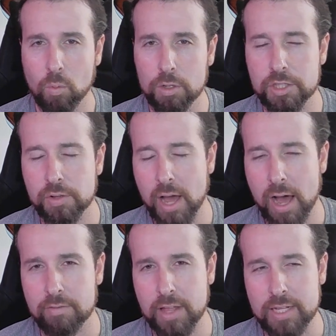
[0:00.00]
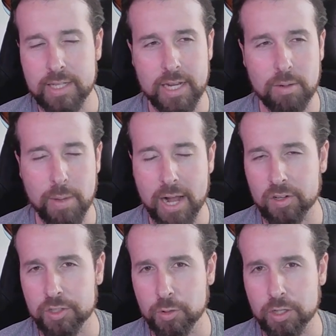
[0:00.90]
once you have that data back
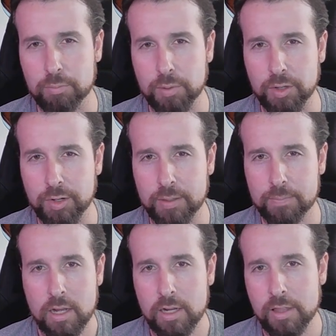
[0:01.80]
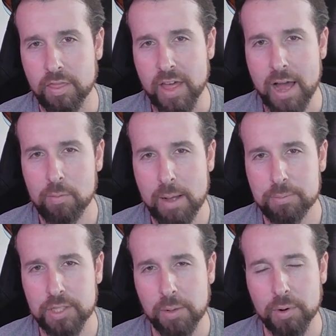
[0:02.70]
on your computer. And that
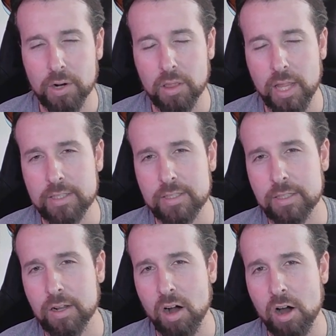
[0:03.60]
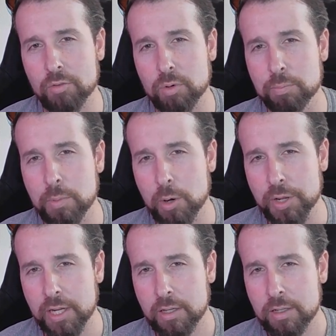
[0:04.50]
wraps up our lesson on
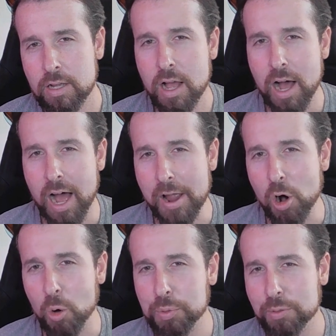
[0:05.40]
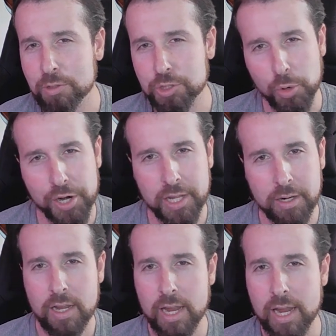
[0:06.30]
remoting. I hope you enjoyed
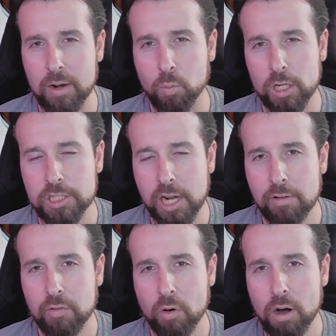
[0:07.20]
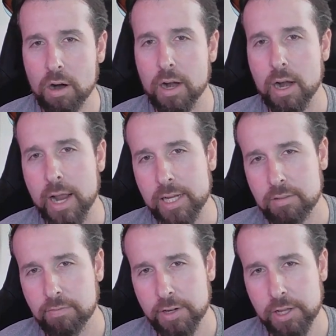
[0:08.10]
it, and watch out for our
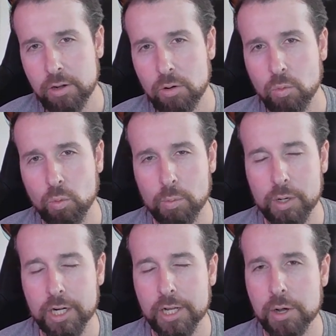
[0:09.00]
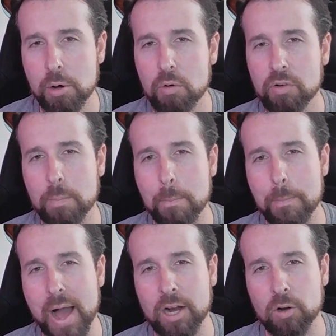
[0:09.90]
next video where we're going to go over
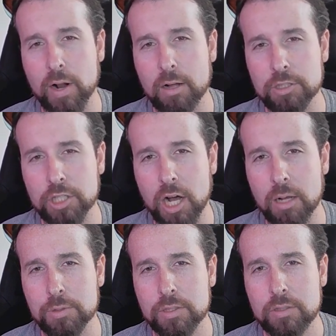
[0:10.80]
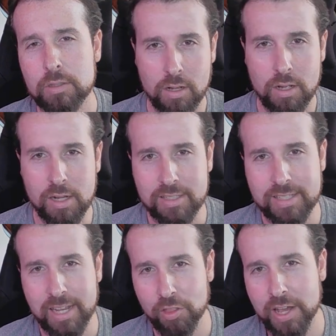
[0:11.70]
background jobs.
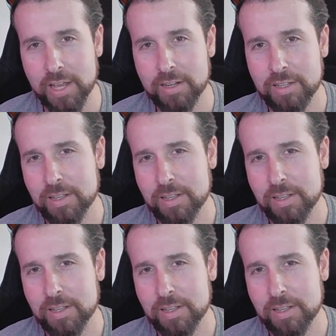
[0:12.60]
Until then,